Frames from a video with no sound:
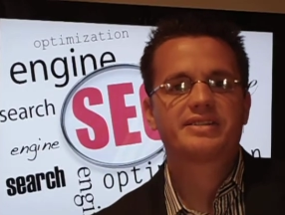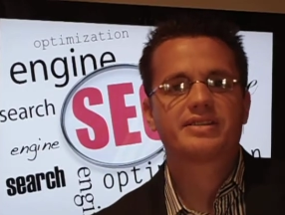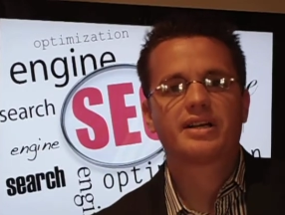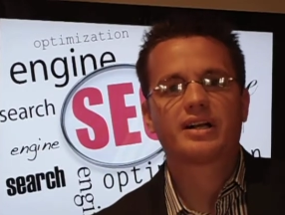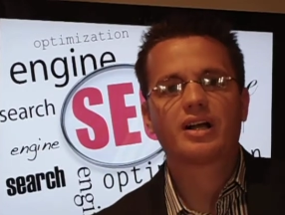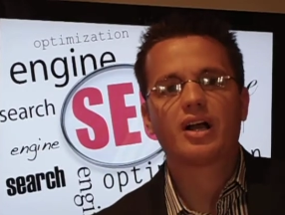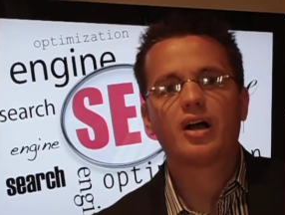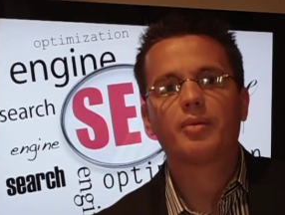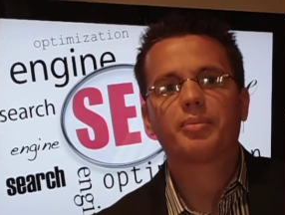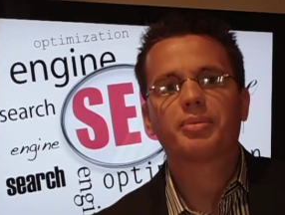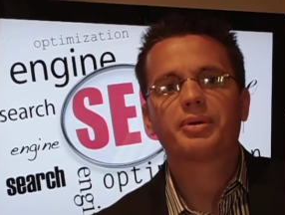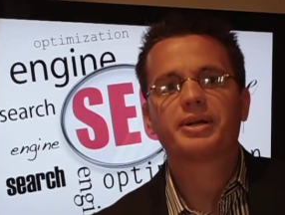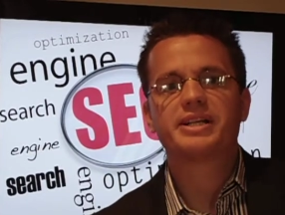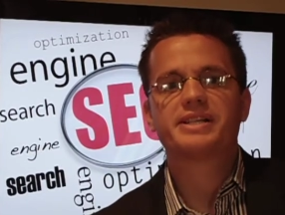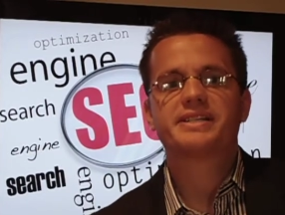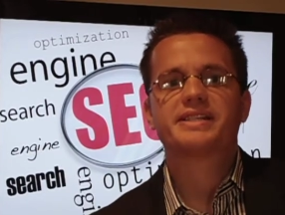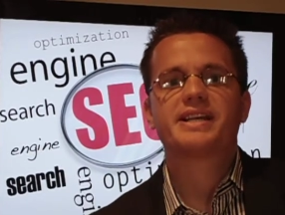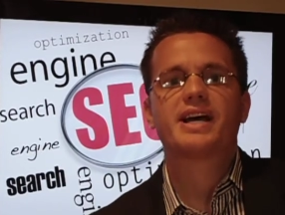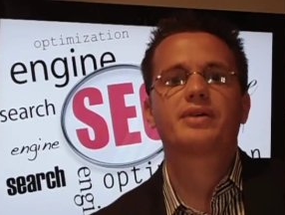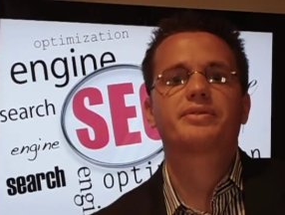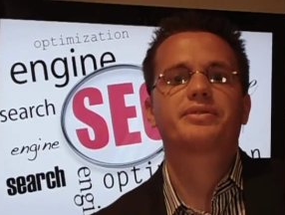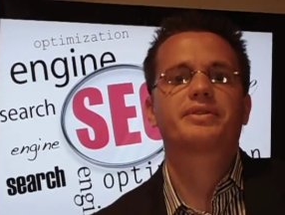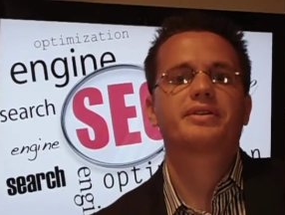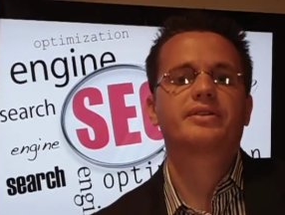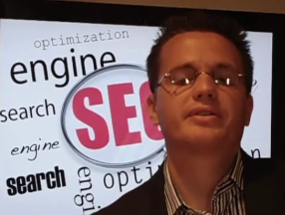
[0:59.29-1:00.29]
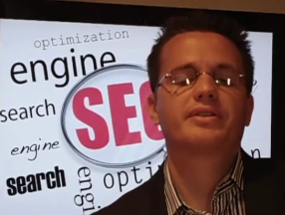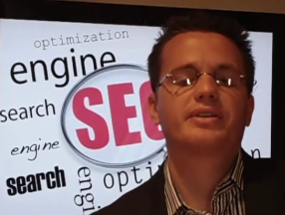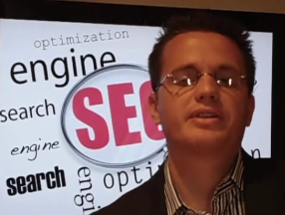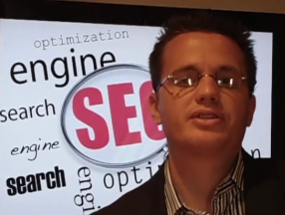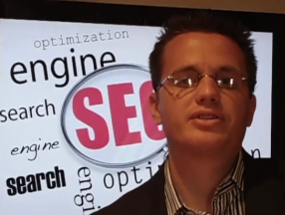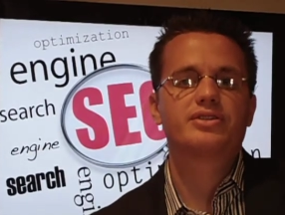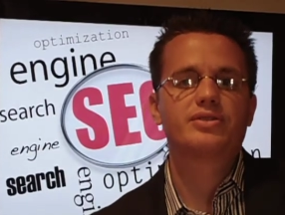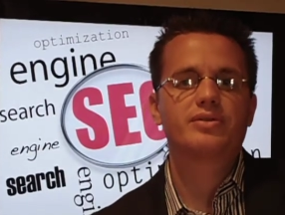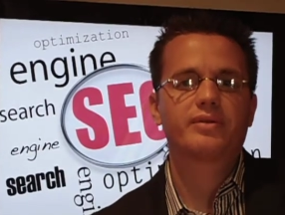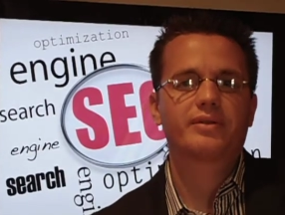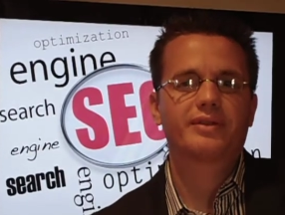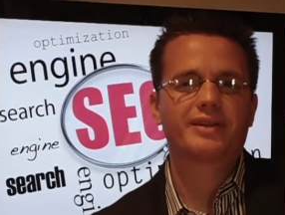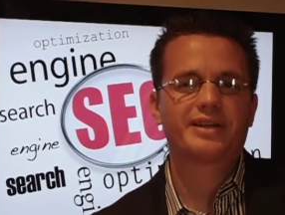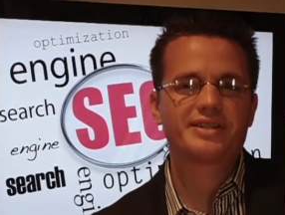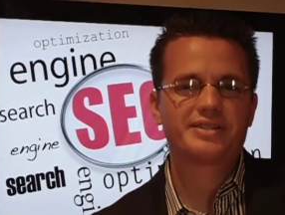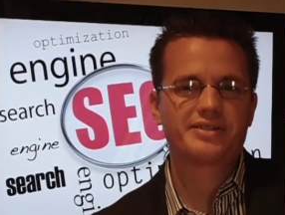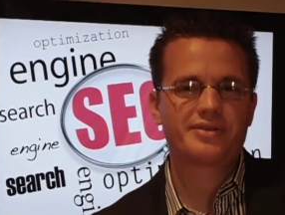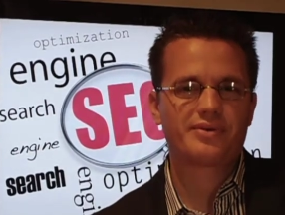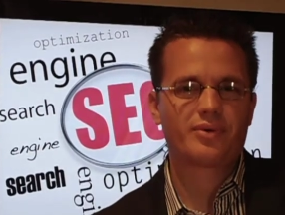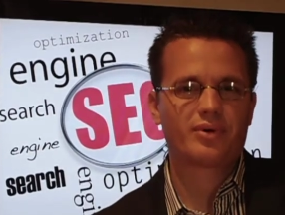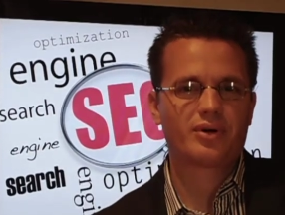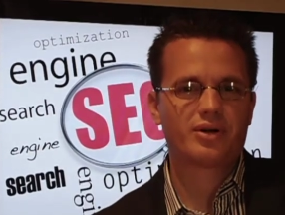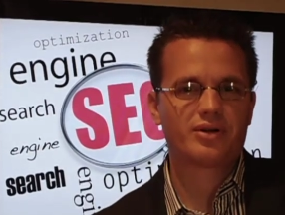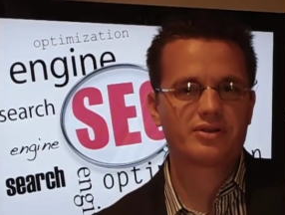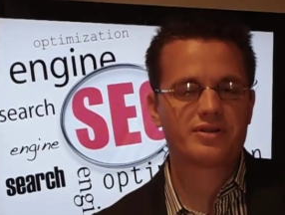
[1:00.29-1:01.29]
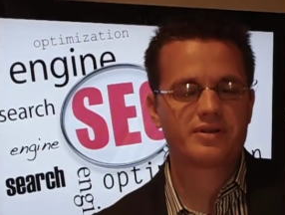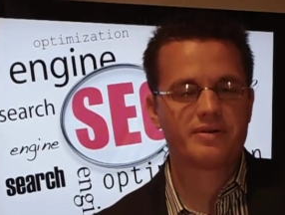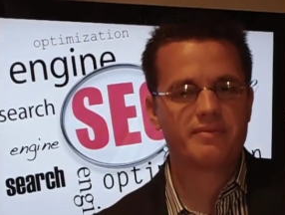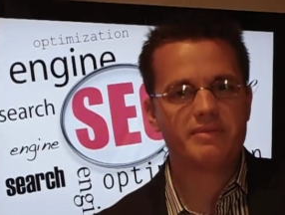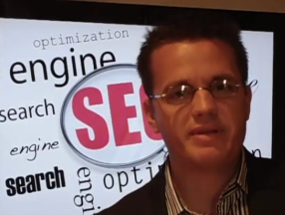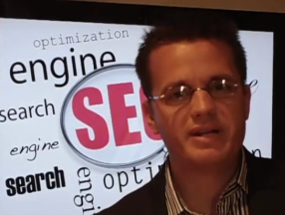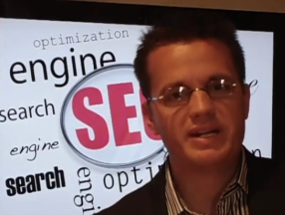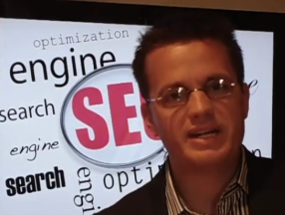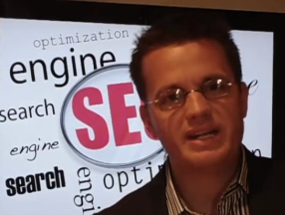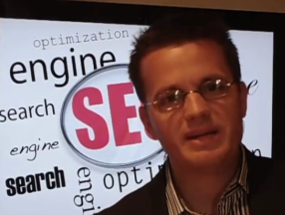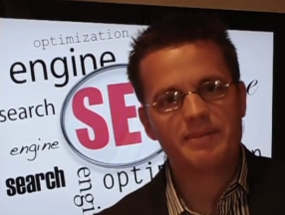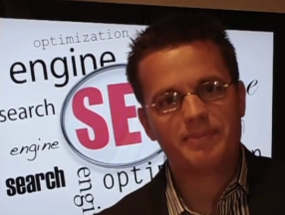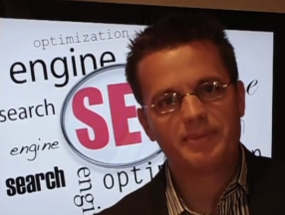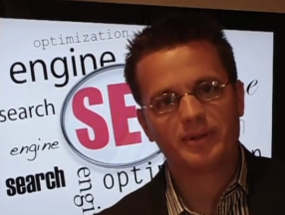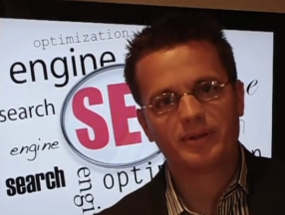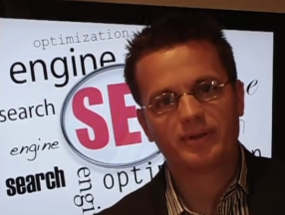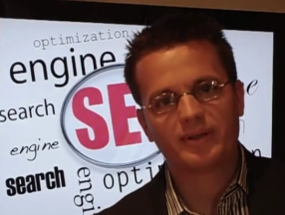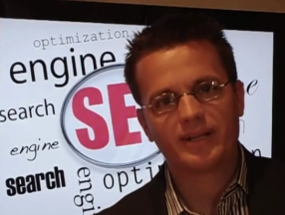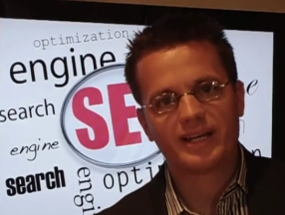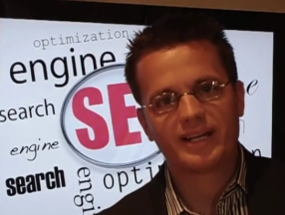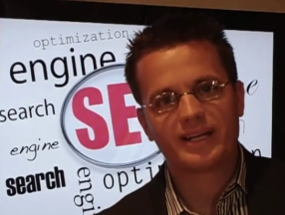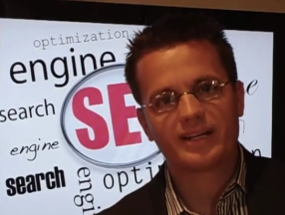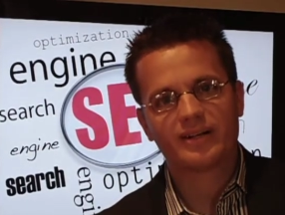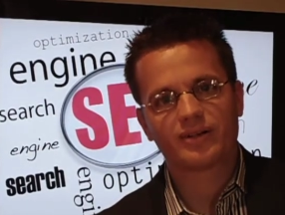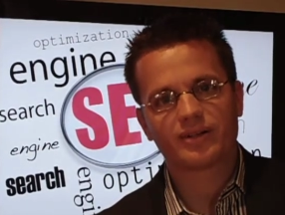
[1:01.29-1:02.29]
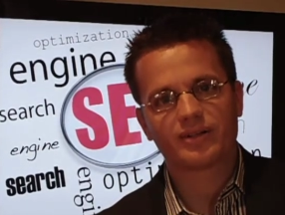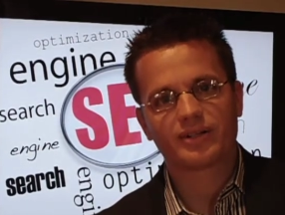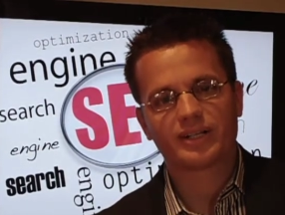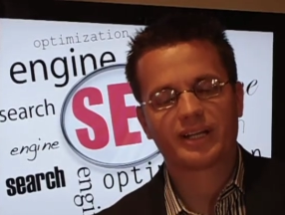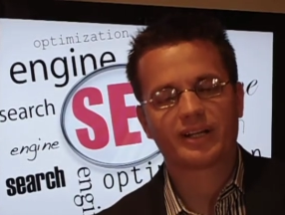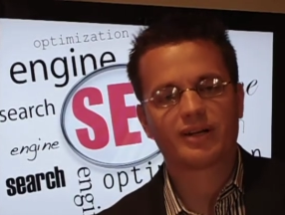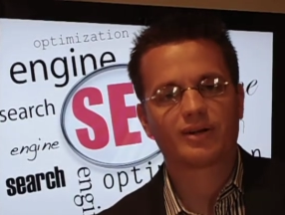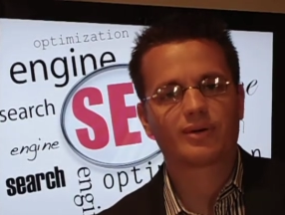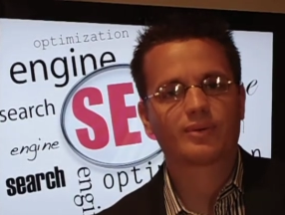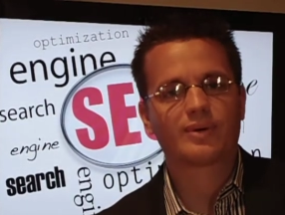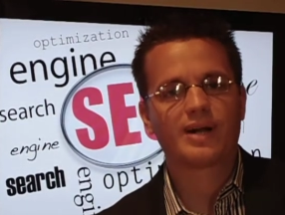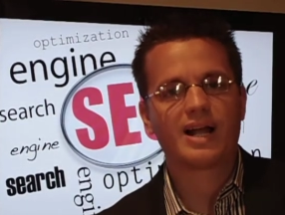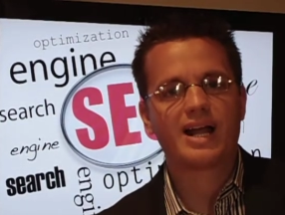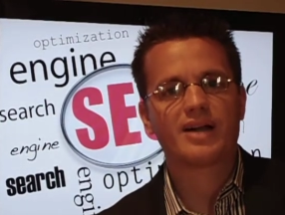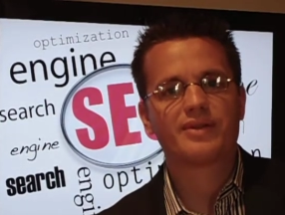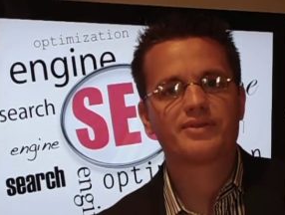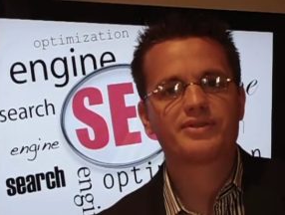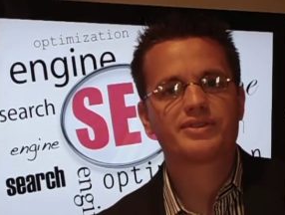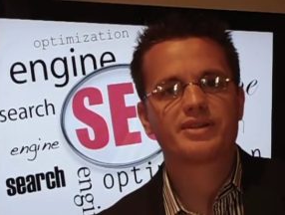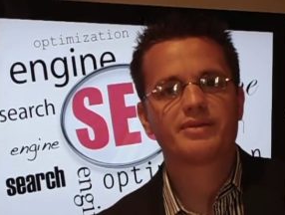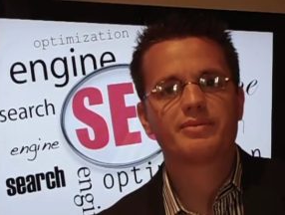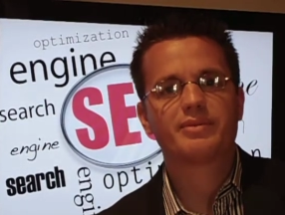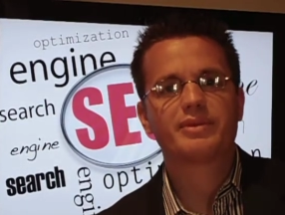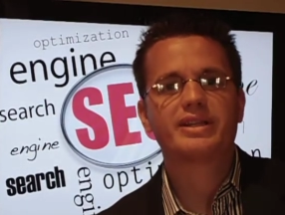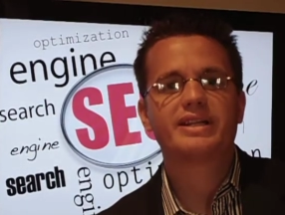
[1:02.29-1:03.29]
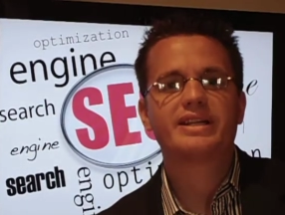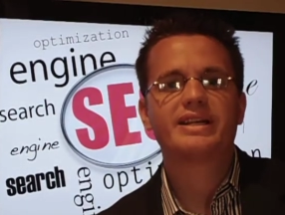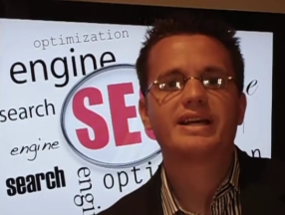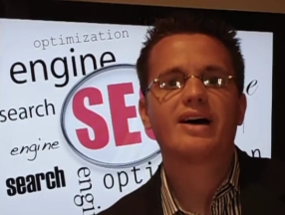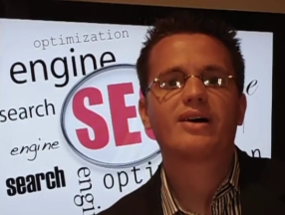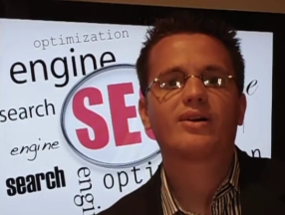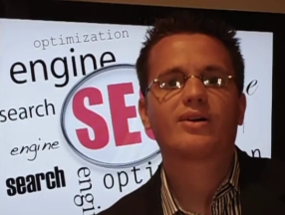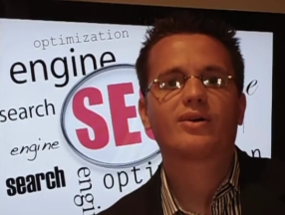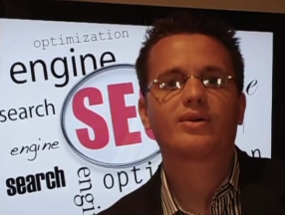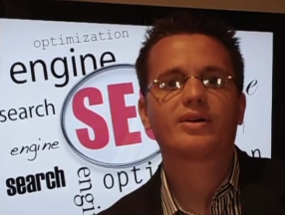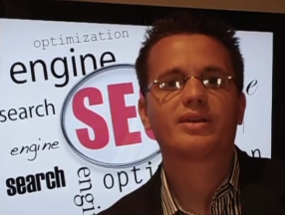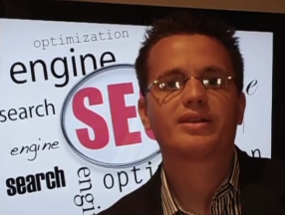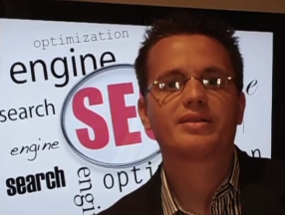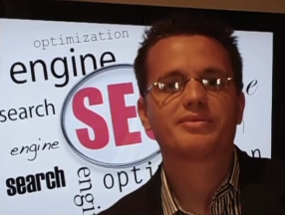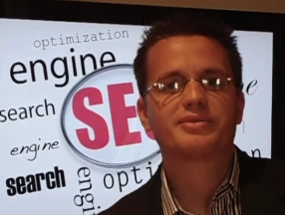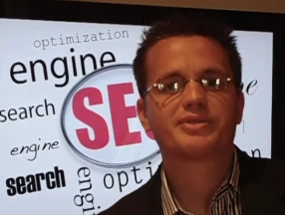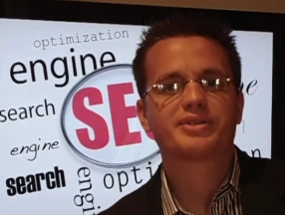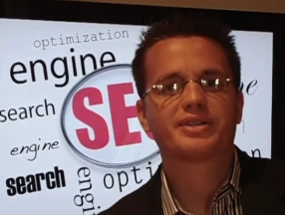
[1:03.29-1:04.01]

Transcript: the companies out there that do things in order to manipulate or get around some of the algorithms